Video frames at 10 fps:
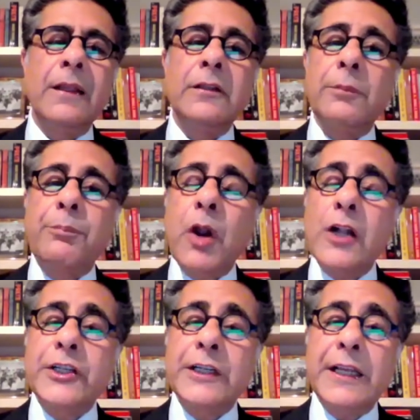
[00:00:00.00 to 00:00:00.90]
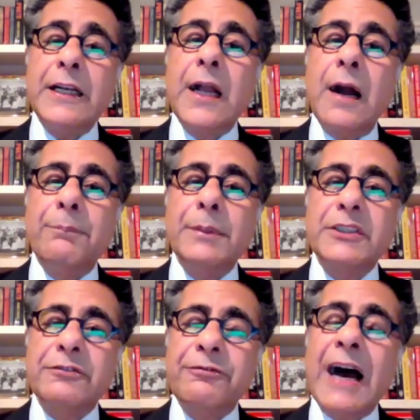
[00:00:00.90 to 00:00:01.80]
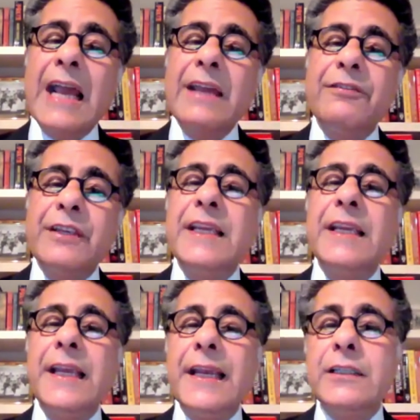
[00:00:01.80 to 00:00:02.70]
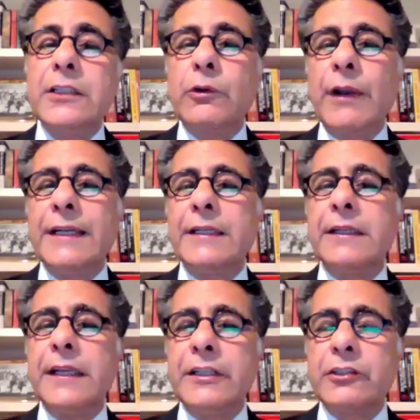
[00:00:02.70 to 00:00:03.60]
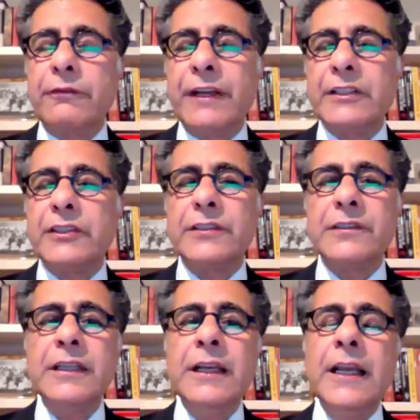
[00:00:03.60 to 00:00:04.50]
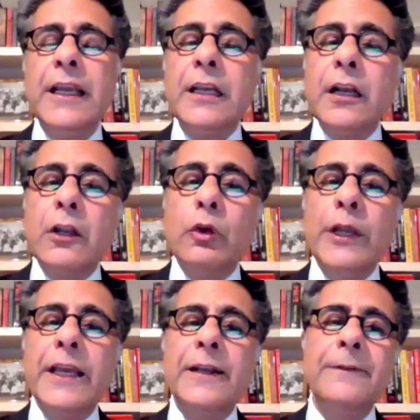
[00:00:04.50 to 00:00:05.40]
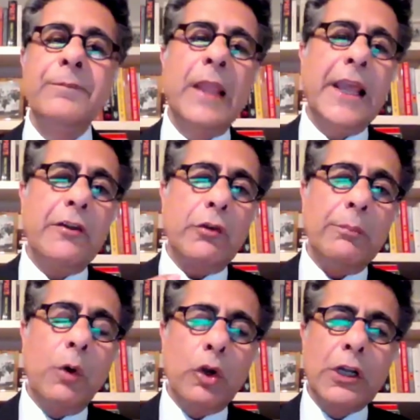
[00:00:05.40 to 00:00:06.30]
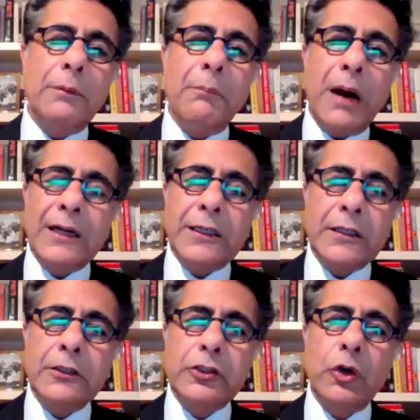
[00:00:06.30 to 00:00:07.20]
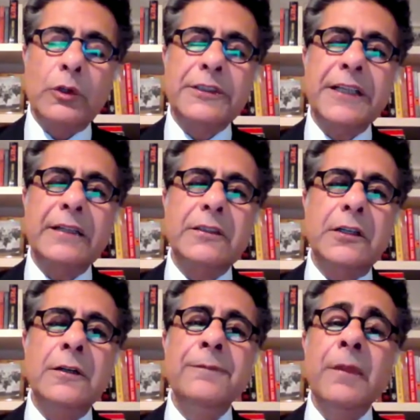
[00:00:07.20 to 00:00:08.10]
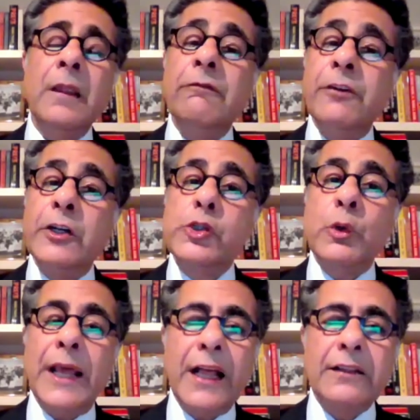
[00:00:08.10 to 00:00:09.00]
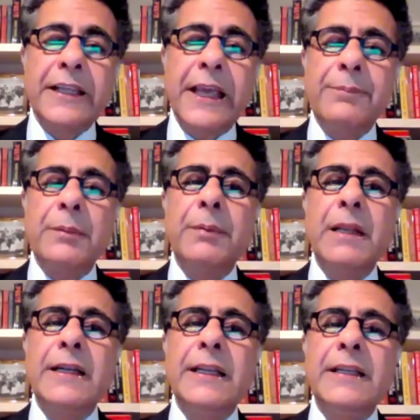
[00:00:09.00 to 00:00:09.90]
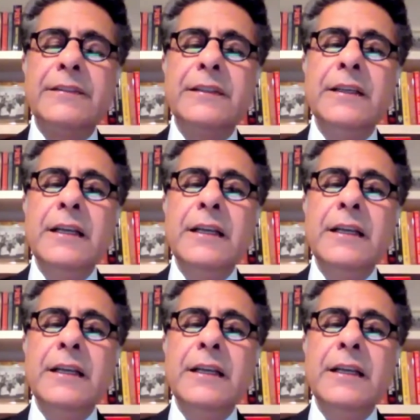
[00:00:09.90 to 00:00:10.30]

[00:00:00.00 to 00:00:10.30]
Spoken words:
The project encompassed 5 key integrated interventions, including a remote command and control center, virtual health capabilities,